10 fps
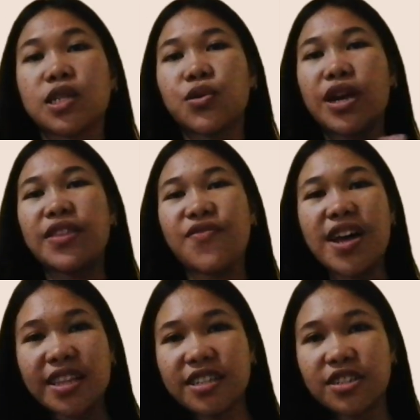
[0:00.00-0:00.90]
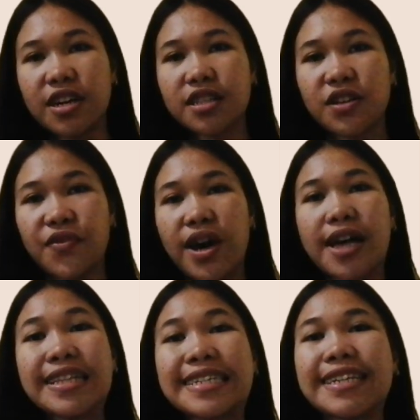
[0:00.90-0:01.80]
So the advantages of
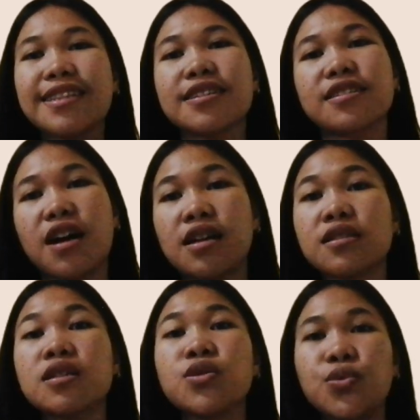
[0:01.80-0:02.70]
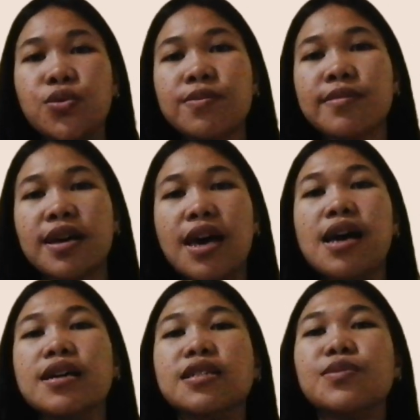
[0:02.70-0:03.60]
health illness continuum
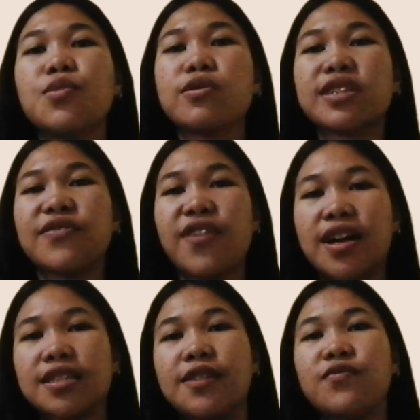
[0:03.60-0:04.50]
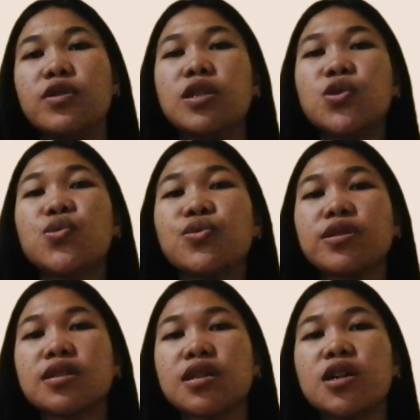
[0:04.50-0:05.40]
is most effective when
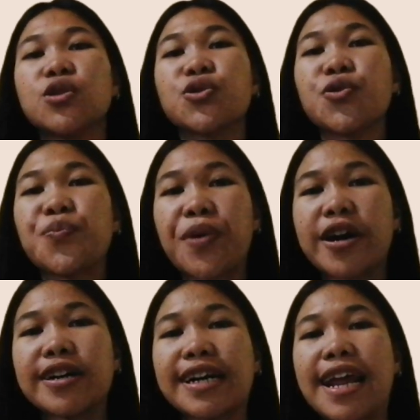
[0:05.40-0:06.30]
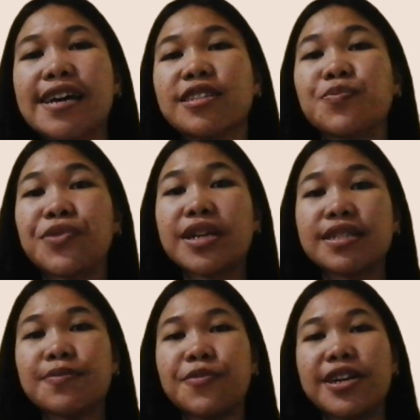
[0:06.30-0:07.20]
used to compare a client's
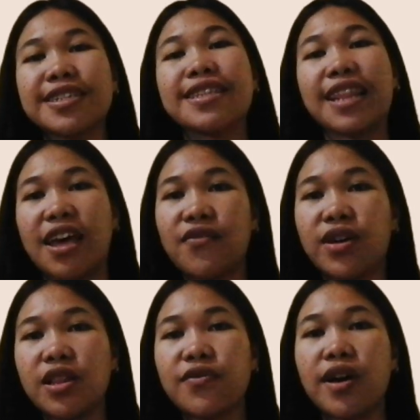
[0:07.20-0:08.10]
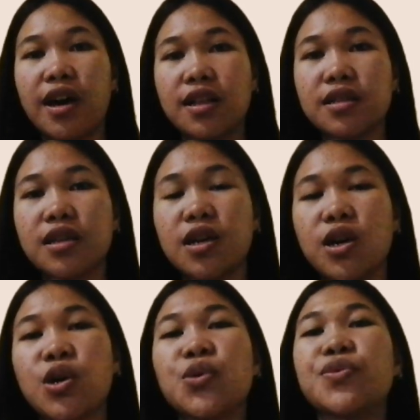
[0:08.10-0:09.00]
present level of health
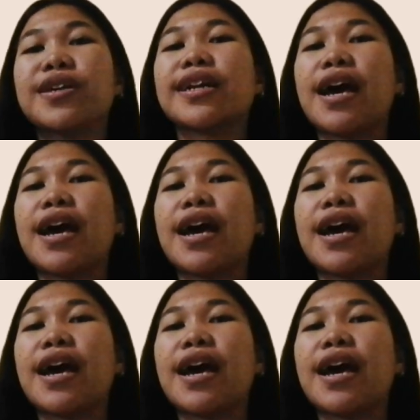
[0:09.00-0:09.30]
with the